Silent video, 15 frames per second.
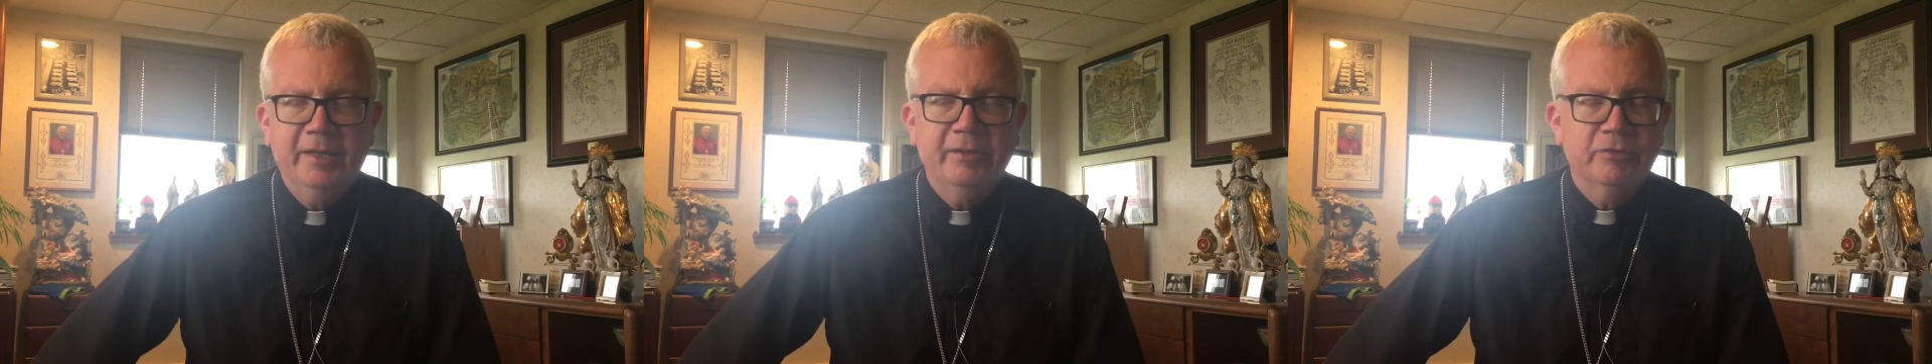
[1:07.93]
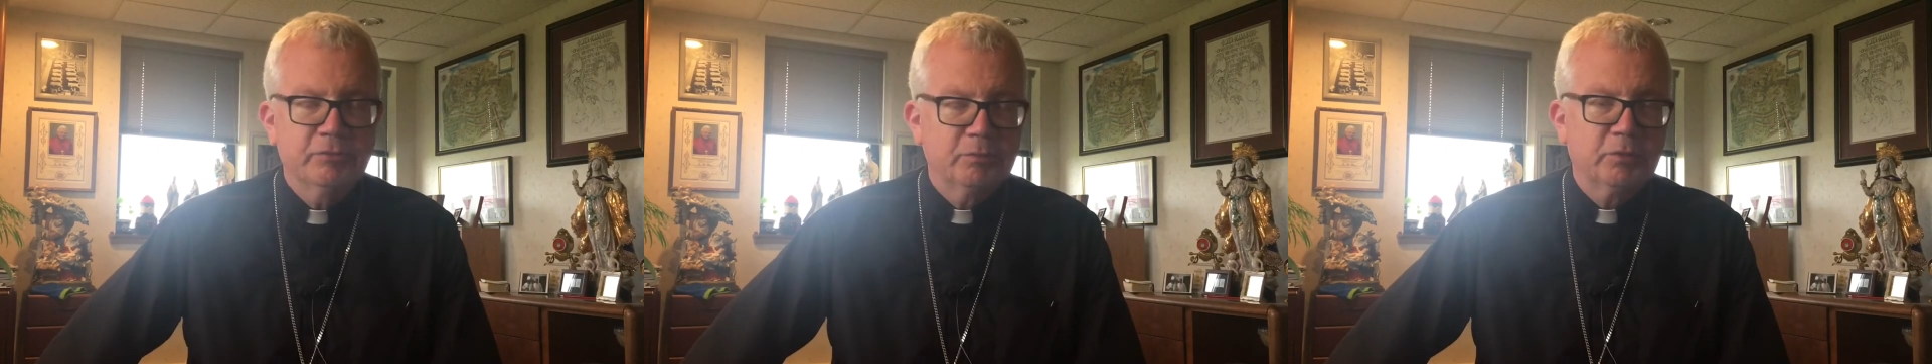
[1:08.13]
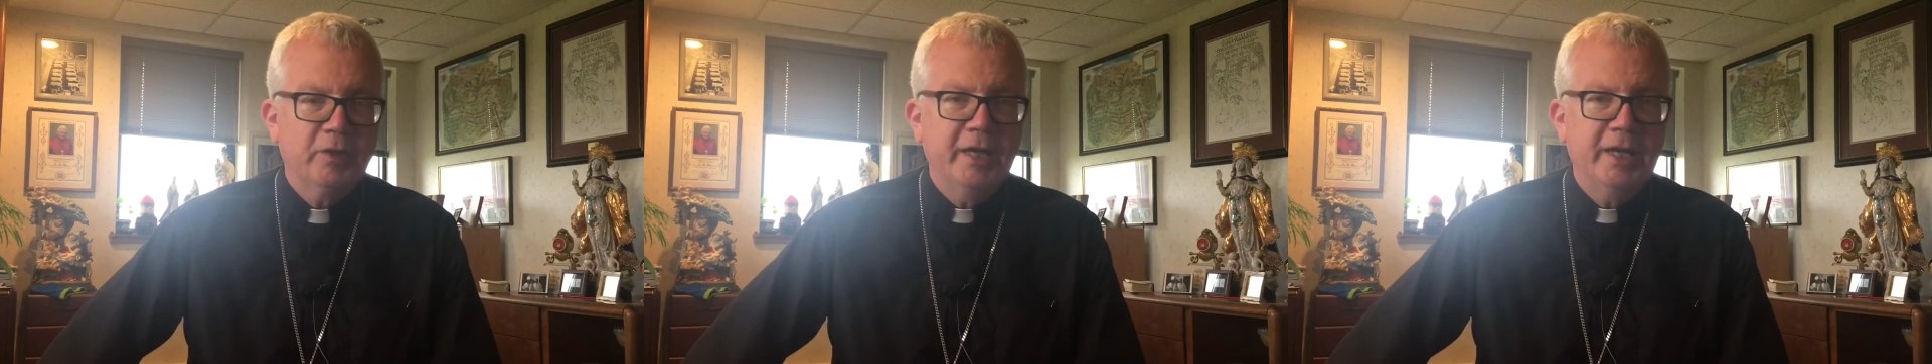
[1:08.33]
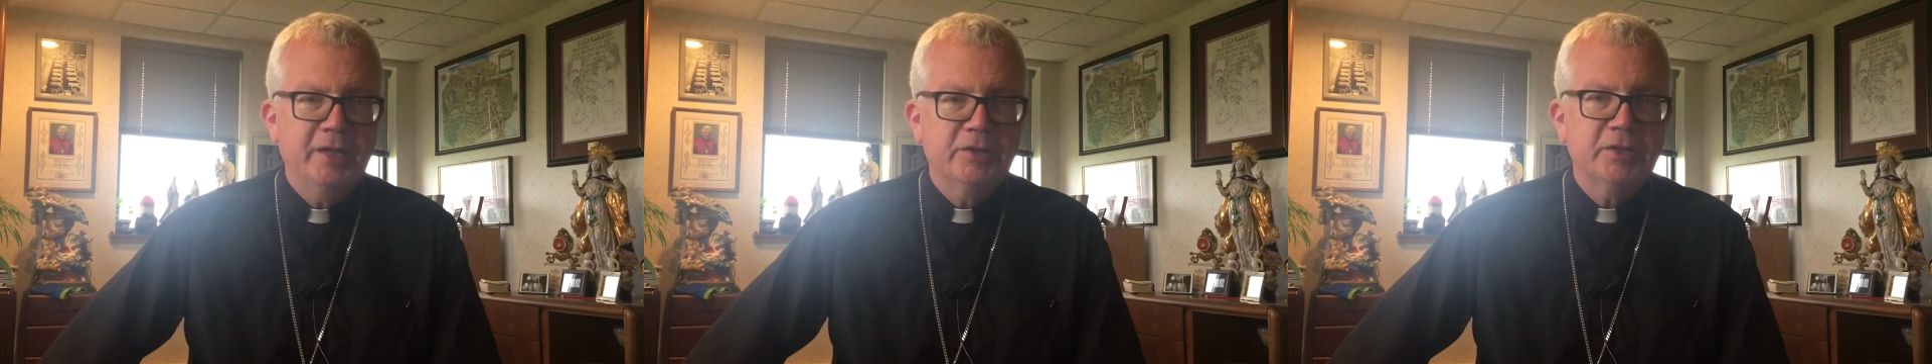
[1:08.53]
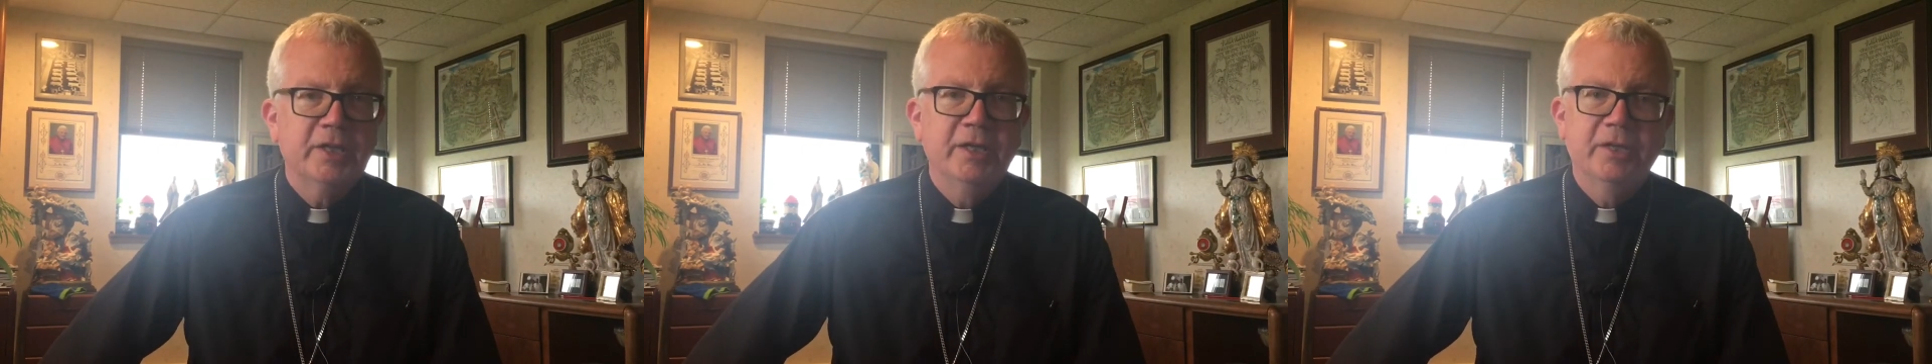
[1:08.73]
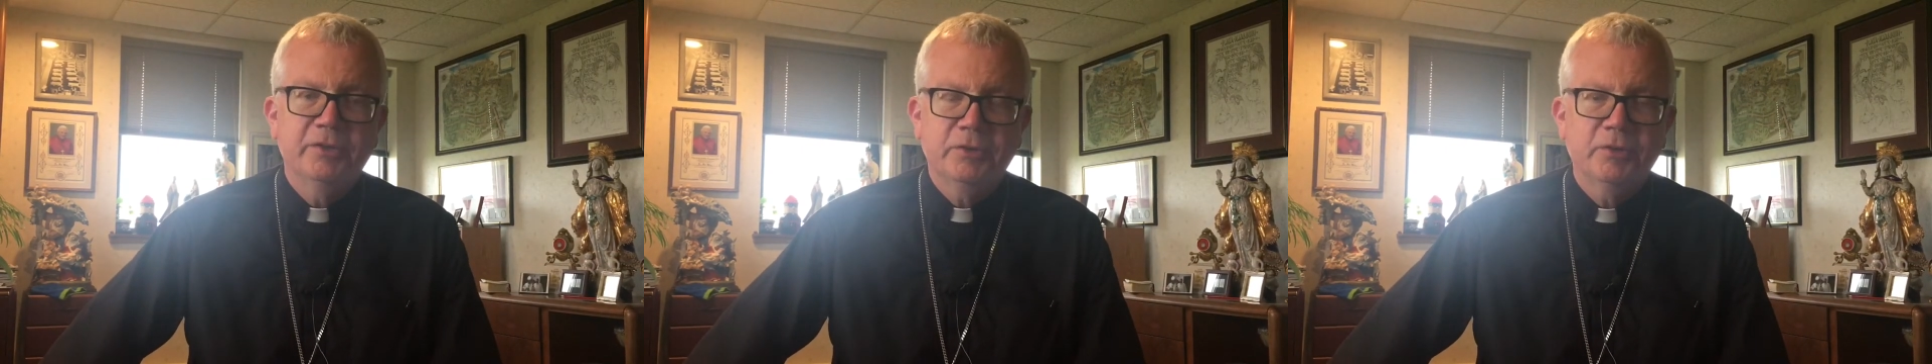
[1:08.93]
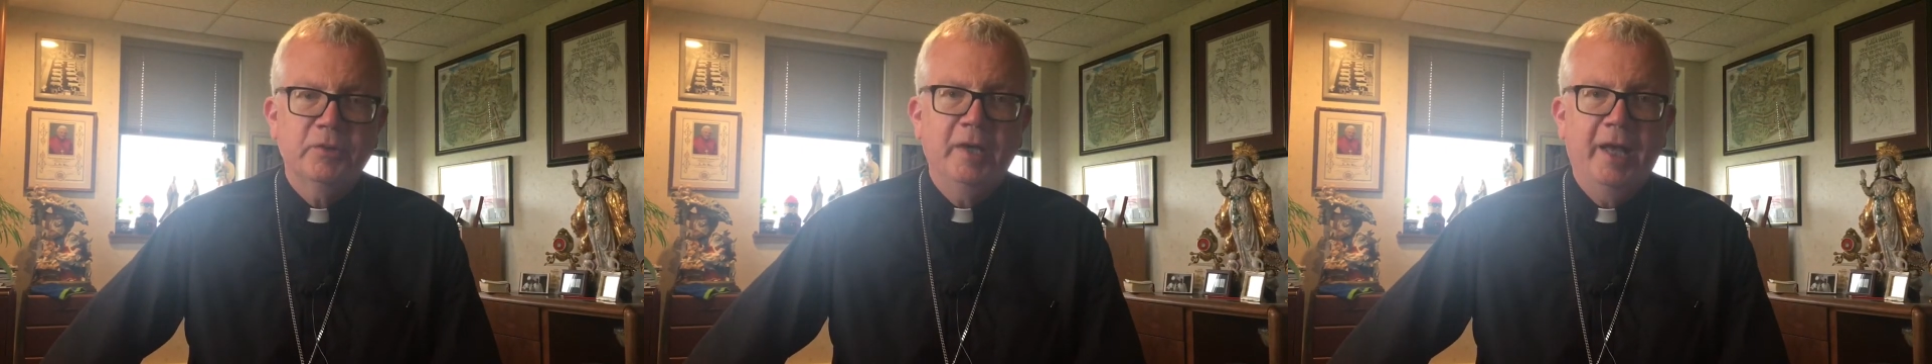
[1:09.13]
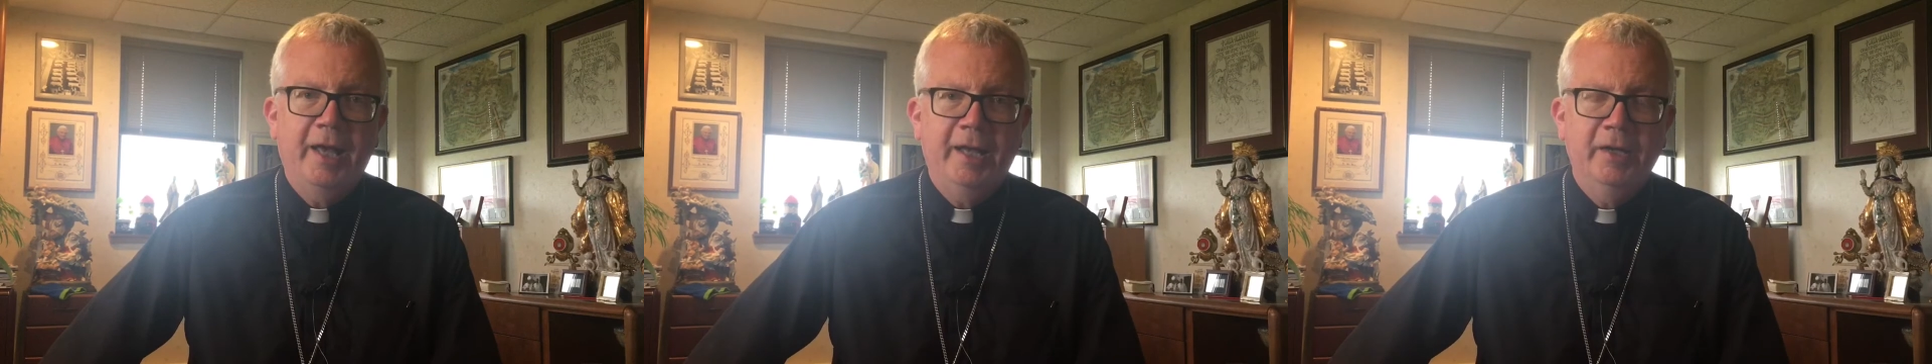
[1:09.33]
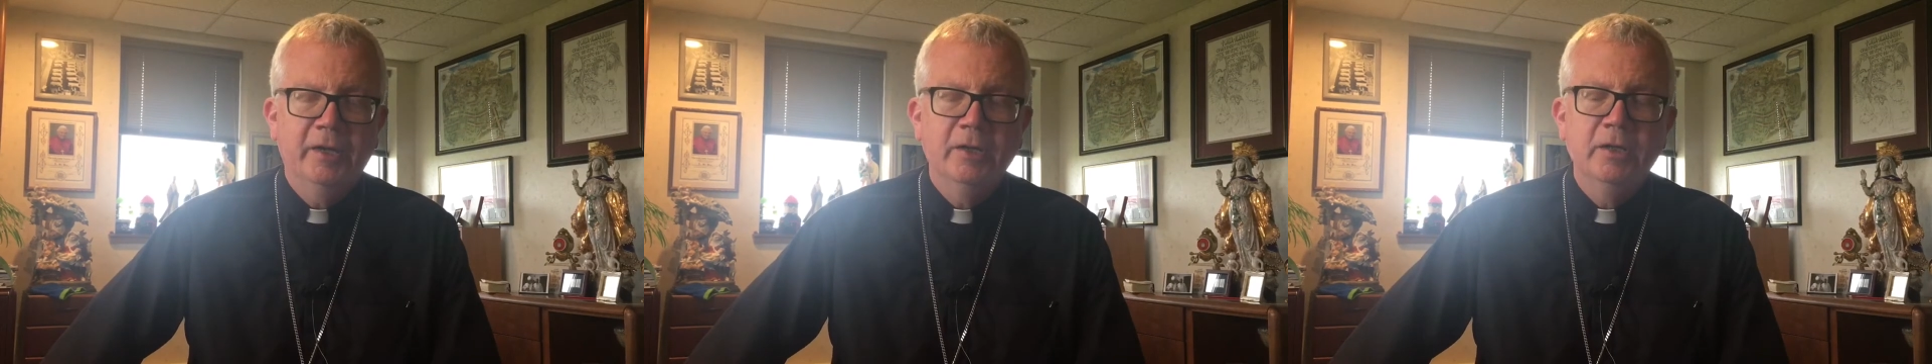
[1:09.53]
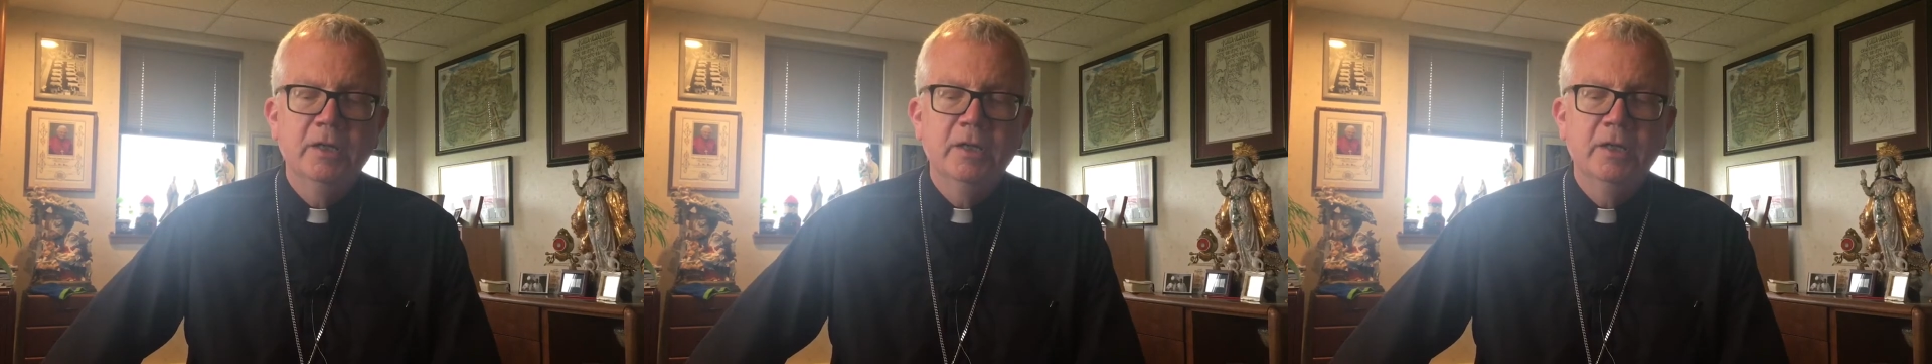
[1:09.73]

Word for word: of praise to God.